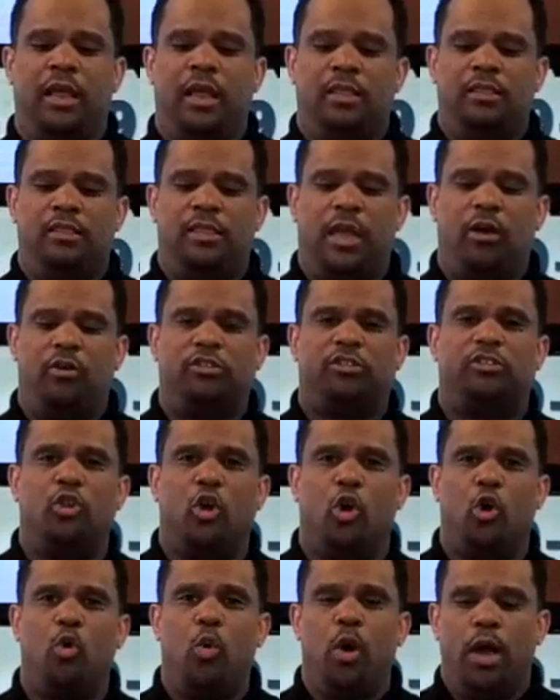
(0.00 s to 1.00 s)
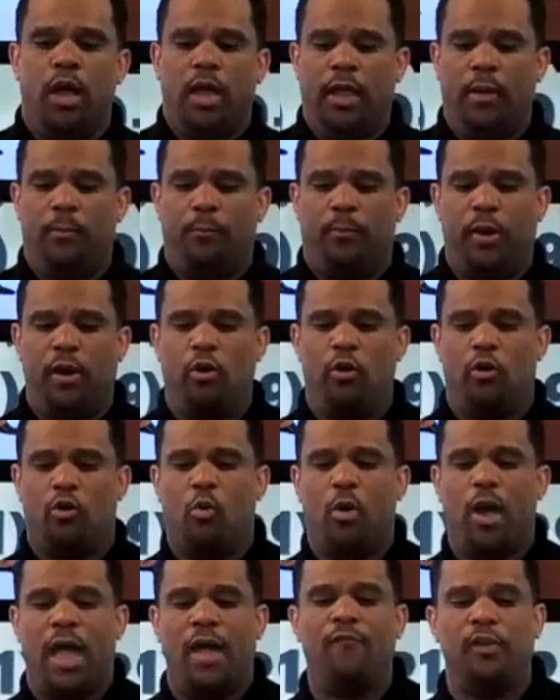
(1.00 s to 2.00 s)
there is no empirical
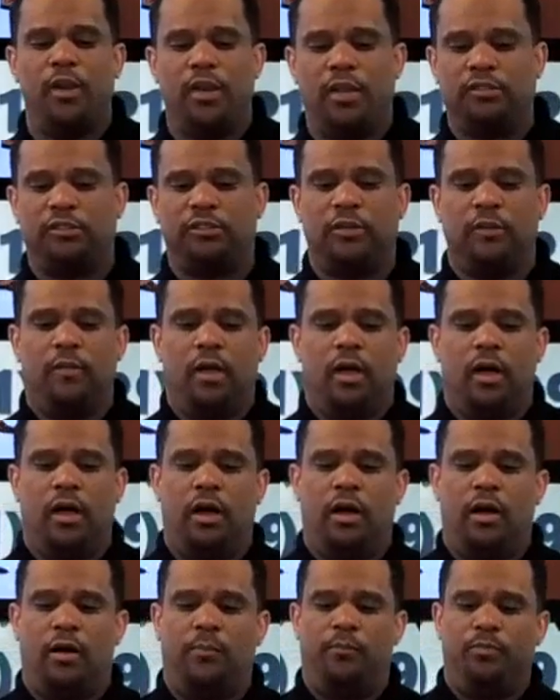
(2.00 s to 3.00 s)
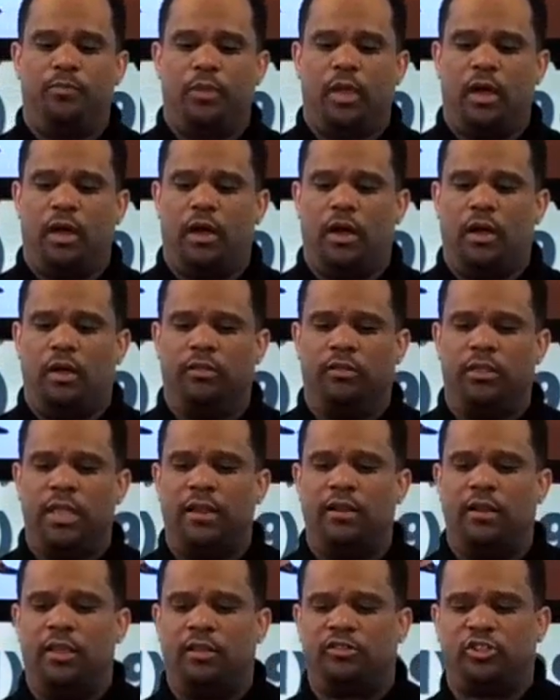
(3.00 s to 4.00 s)
evidence
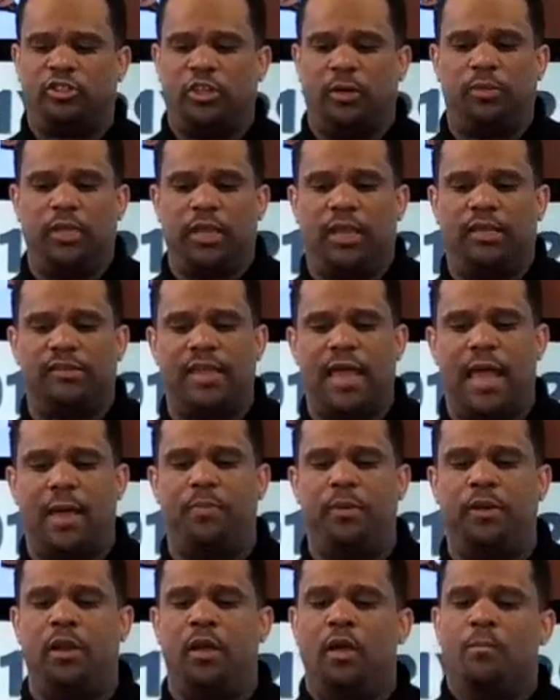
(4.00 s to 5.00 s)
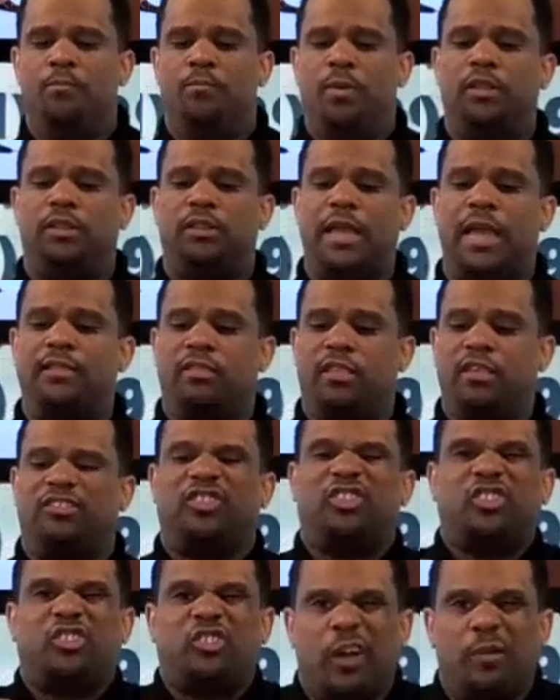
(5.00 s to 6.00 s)
that something has happened, but that this
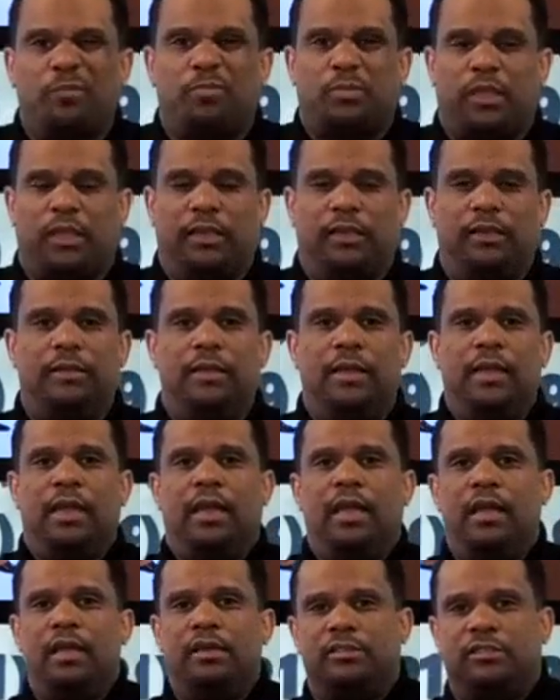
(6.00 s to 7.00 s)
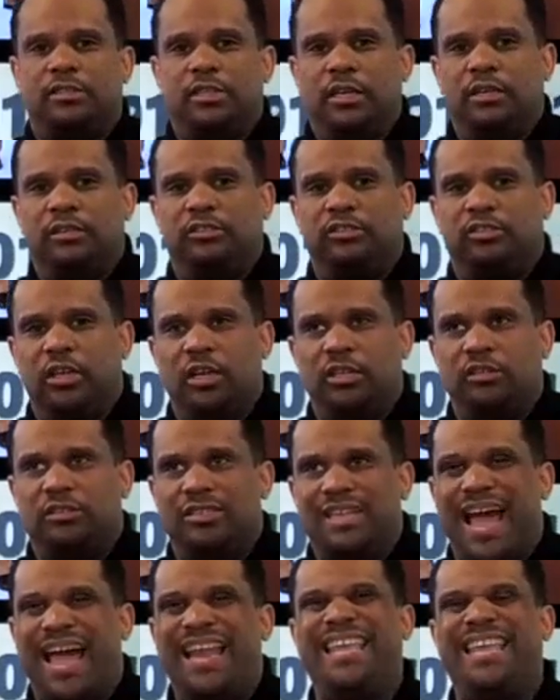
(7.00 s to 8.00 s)
something is
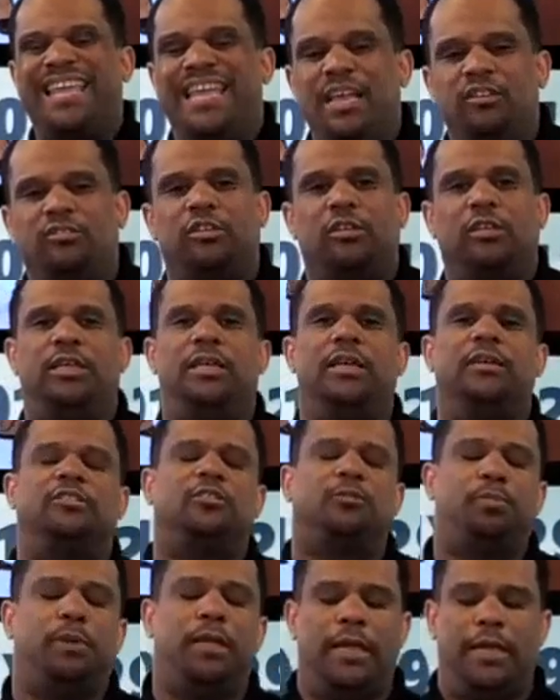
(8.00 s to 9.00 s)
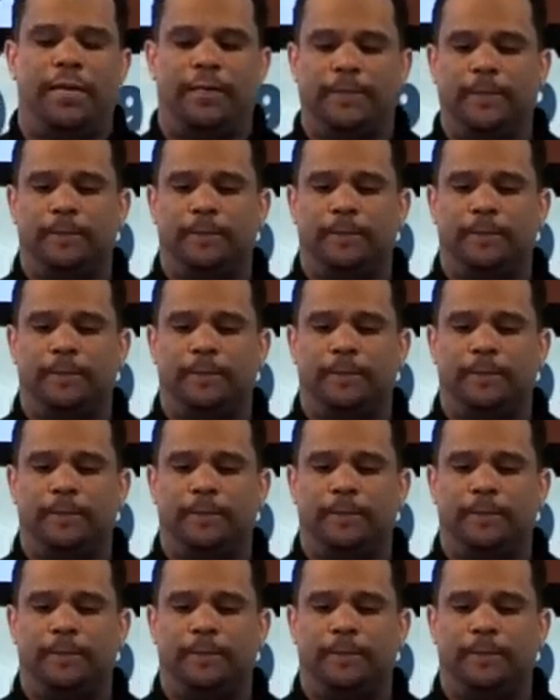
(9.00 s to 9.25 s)
not easily explained.